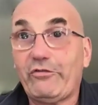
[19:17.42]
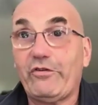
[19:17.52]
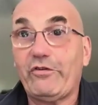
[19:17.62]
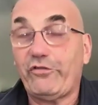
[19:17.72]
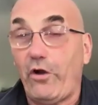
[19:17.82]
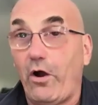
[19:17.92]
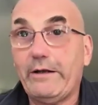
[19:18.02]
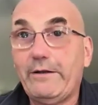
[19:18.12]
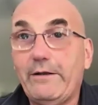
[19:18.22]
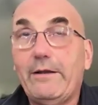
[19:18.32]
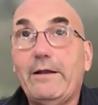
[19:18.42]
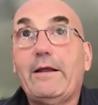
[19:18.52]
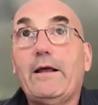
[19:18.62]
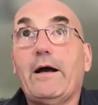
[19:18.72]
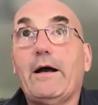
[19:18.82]
Sean
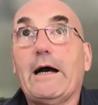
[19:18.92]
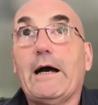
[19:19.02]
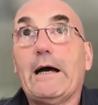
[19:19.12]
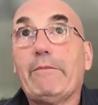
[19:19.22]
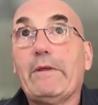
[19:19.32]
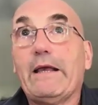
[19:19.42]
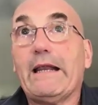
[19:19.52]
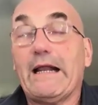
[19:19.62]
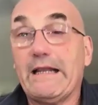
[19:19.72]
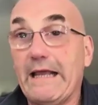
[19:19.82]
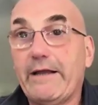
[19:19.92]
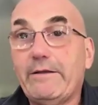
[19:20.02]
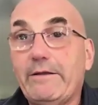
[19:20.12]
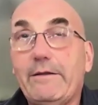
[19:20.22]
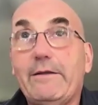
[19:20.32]
and Oleg,
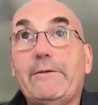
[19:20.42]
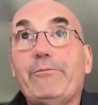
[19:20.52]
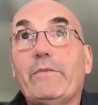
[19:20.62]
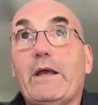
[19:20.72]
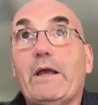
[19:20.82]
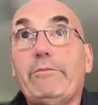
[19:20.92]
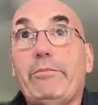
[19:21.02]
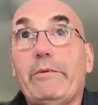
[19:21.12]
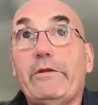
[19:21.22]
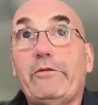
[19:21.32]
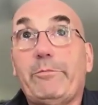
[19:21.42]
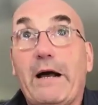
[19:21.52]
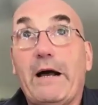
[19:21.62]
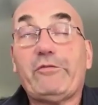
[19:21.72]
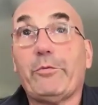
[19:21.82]
and it's
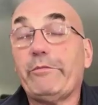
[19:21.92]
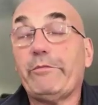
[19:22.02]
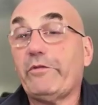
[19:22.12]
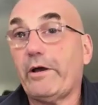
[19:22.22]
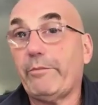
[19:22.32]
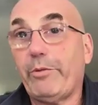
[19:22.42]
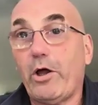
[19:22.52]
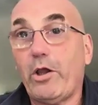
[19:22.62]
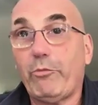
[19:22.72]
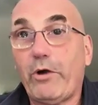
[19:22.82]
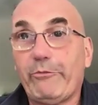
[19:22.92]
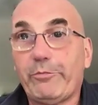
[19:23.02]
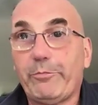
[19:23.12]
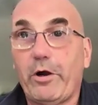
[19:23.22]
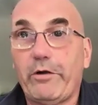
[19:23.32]
possible that Paul O'Brien was
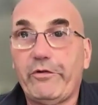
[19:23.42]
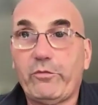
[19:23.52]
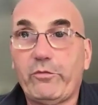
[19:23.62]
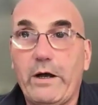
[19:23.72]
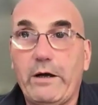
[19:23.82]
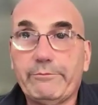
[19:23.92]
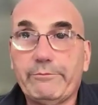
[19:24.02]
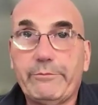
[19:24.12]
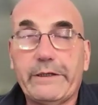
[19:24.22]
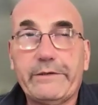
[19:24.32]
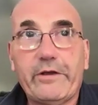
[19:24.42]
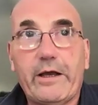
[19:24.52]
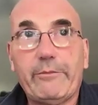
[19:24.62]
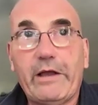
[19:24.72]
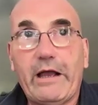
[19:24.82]
part of it as well. But
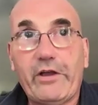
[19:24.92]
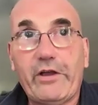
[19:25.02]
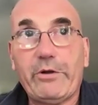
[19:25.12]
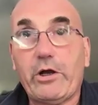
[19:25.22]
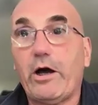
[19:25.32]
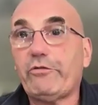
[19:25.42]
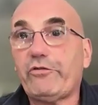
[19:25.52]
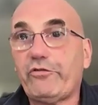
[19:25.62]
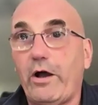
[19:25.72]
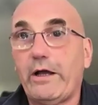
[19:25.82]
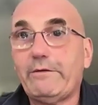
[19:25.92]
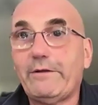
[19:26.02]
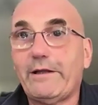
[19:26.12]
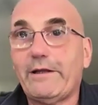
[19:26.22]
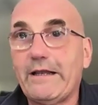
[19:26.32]
as I recall, Sean
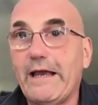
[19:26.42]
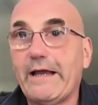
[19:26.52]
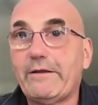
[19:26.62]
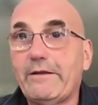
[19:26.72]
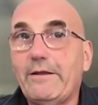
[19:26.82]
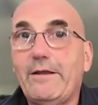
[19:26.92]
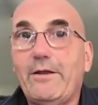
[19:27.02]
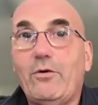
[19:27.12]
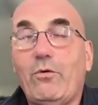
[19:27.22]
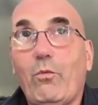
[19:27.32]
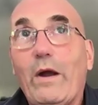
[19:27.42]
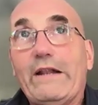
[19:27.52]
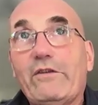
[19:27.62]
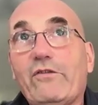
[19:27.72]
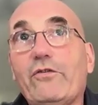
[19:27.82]
and Oleg
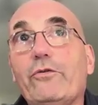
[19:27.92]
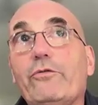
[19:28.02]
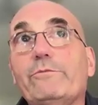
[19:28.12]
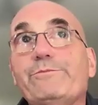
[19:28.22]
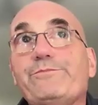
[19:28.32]
went to